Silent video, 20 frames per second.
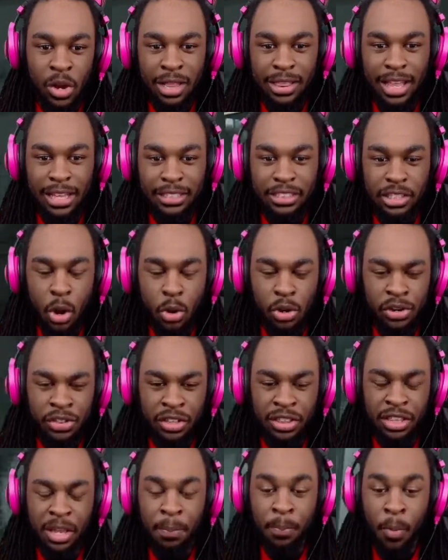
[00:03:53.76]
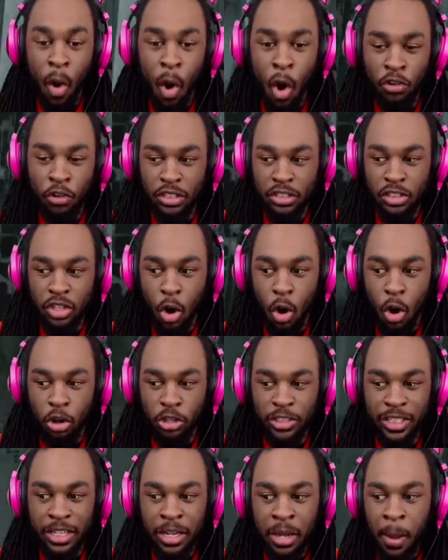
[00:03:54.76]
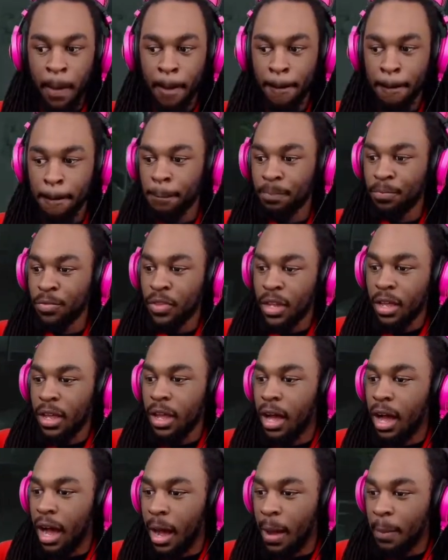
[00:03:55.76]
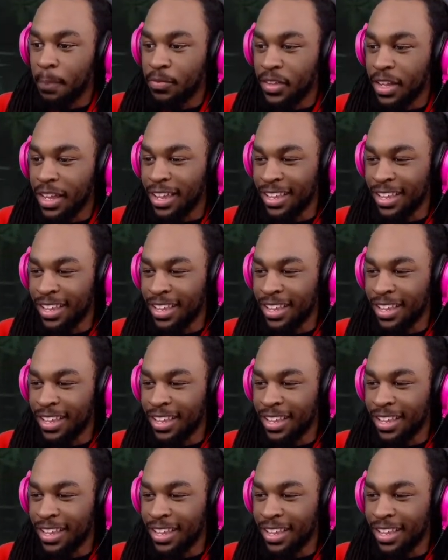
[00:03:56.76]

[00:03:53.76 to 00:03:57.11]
let's go to the laboratory. Um,